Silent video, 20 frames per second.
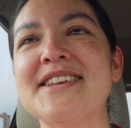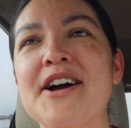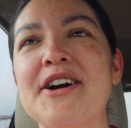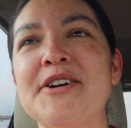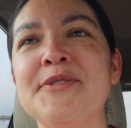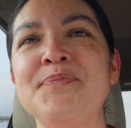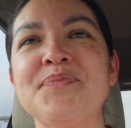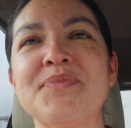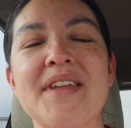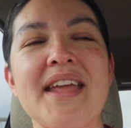
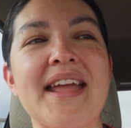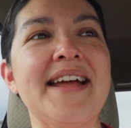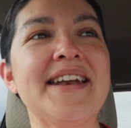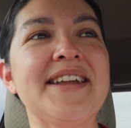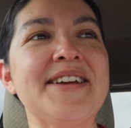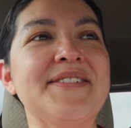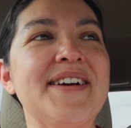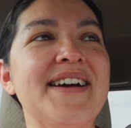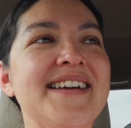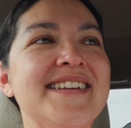So,
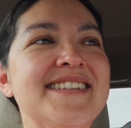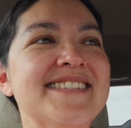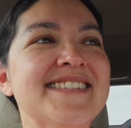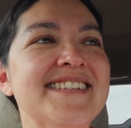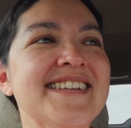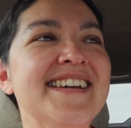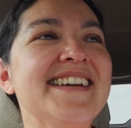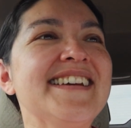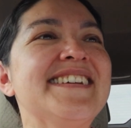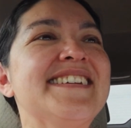anyways,
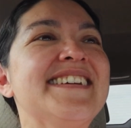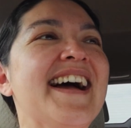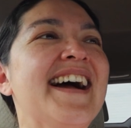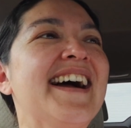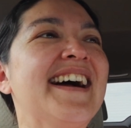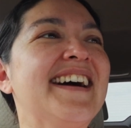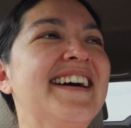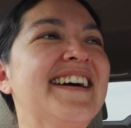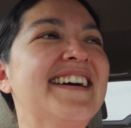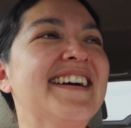you're gonna
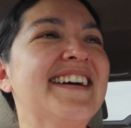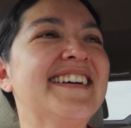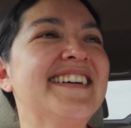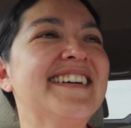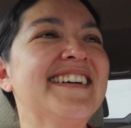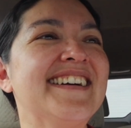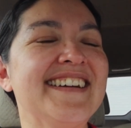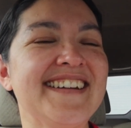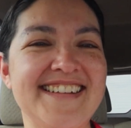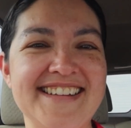have a heart
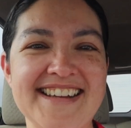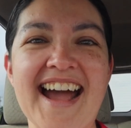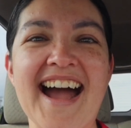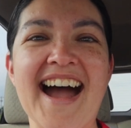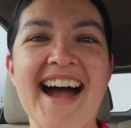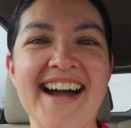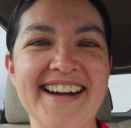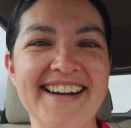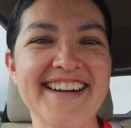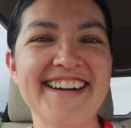attack.
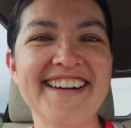Yeah.